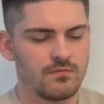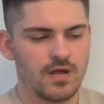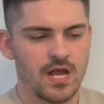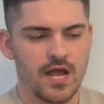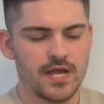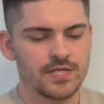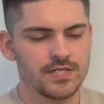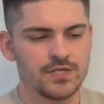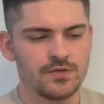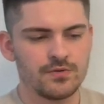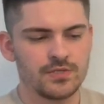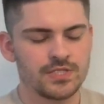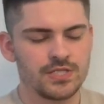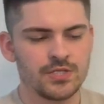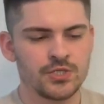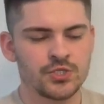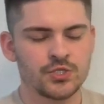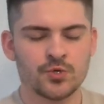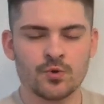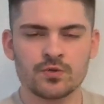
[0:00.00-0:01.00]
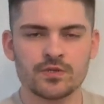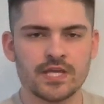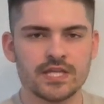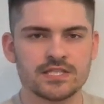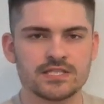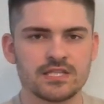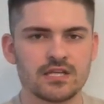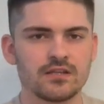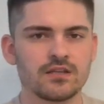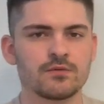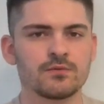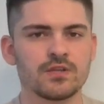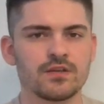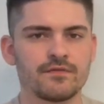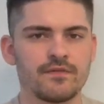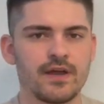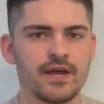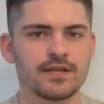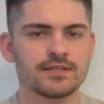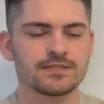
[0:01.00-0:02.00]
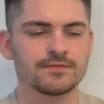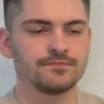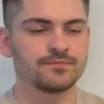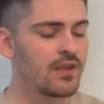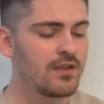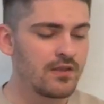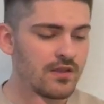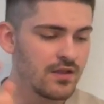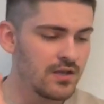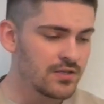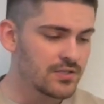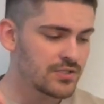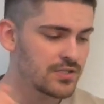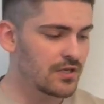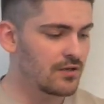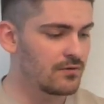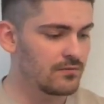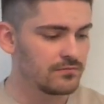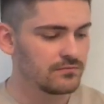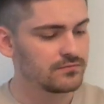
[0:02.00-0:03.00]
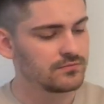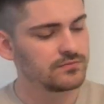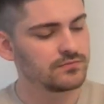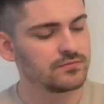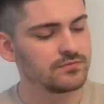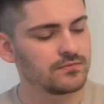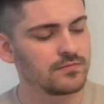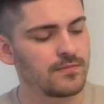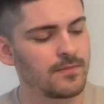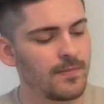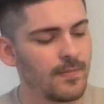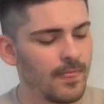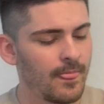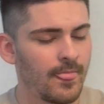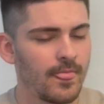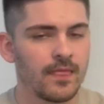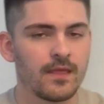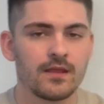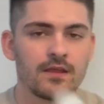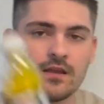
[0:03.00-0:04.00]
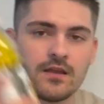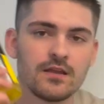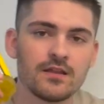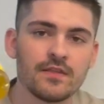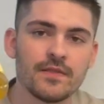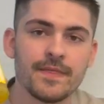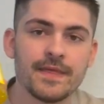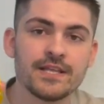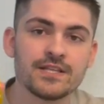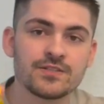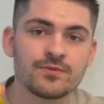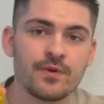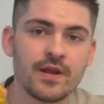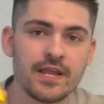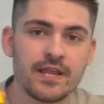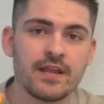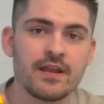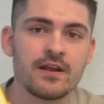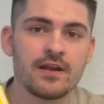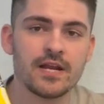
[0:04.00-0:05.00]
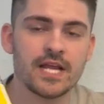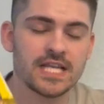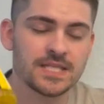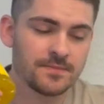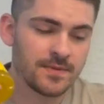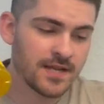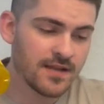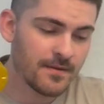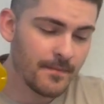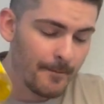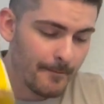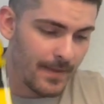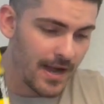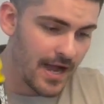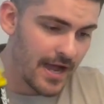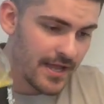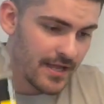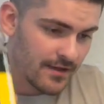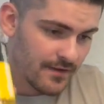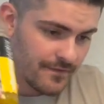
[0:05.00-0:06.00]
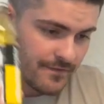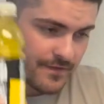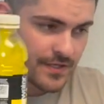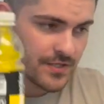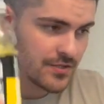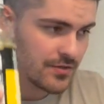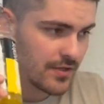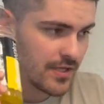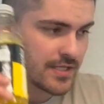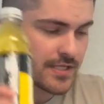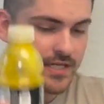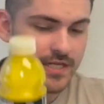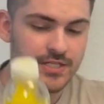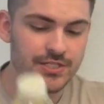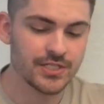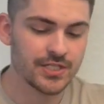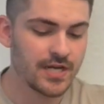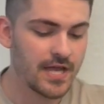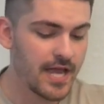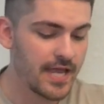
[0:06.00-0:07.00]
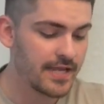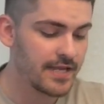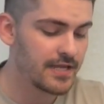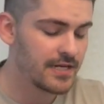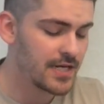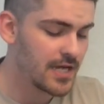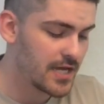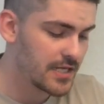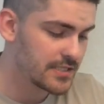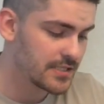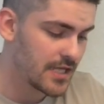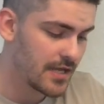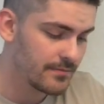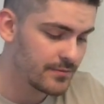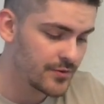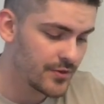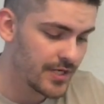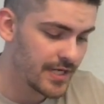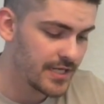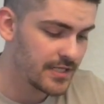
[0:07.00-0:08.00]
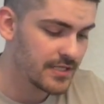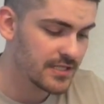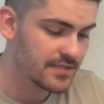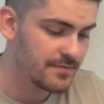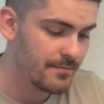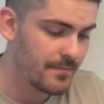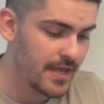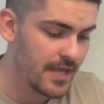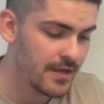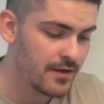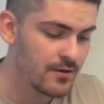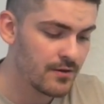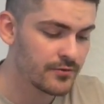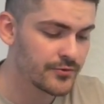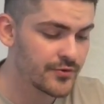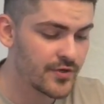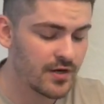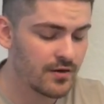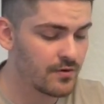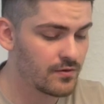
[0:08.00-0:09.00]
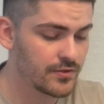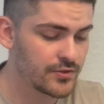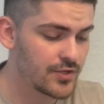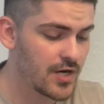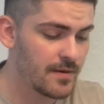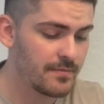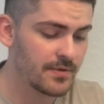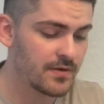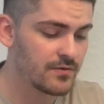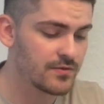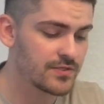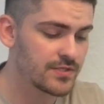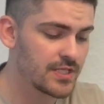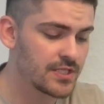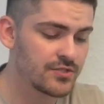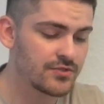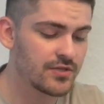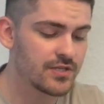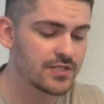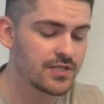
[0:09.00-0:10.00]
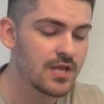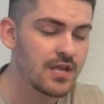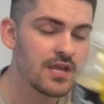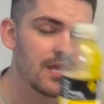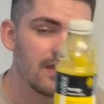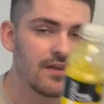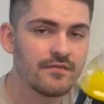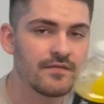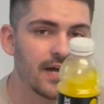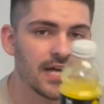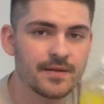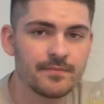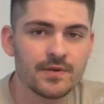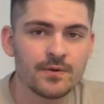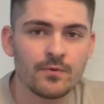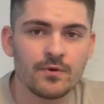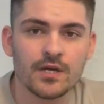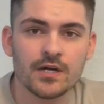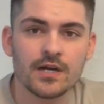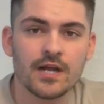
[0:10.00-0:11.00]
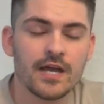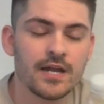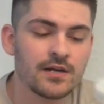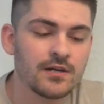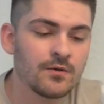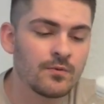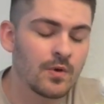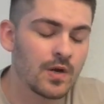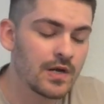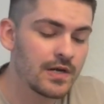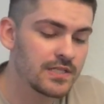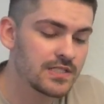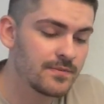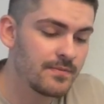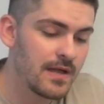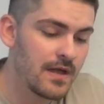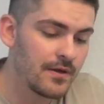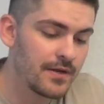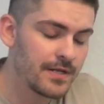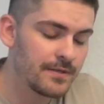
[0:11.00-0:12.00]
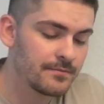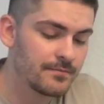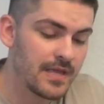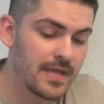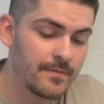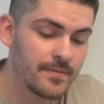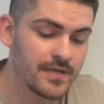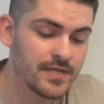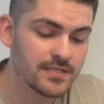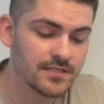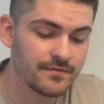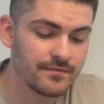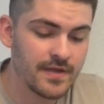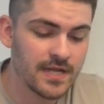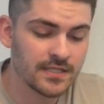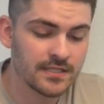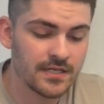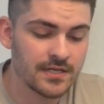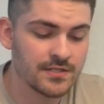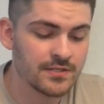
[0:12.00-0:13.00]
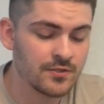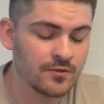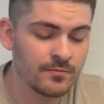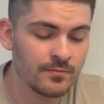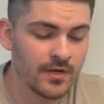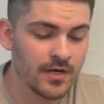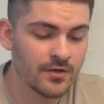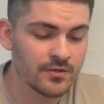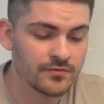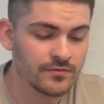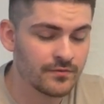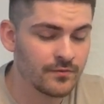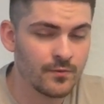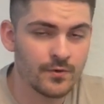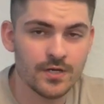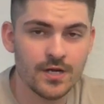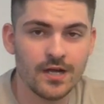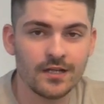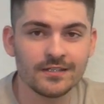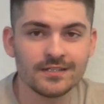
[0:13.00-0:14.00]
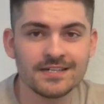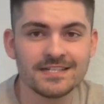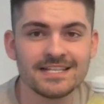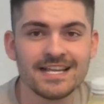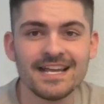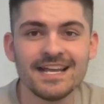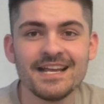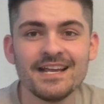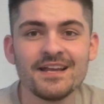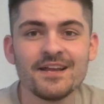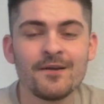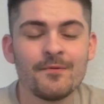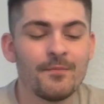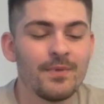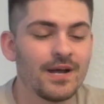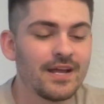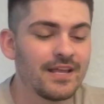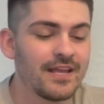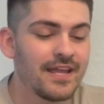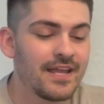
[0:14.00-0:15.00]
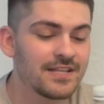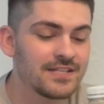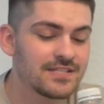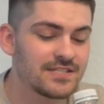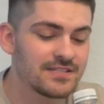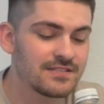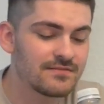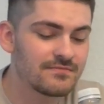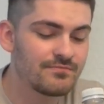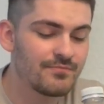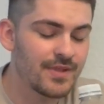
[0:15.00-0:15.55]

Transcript: I do see shoreline selling really fast. So this right here has become my official addiction. I cannot stop drinking this mango or tropical citrus vitamin water. I don't know what it is about it. Maybe it's the fact that it's 2 bottles for $4, but it's